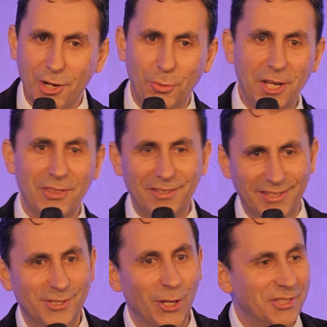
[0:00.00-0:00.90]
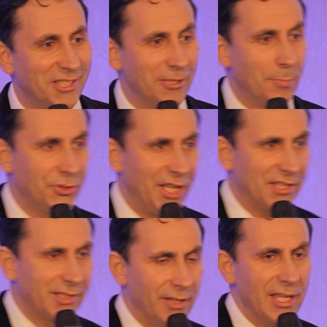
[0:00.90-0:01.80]
I agree that is not a simple
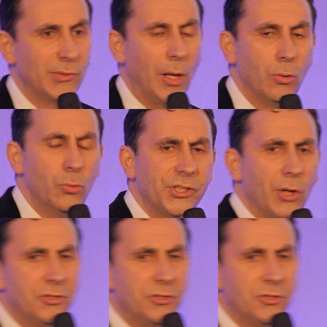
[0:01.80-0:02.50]
task. And as well, who is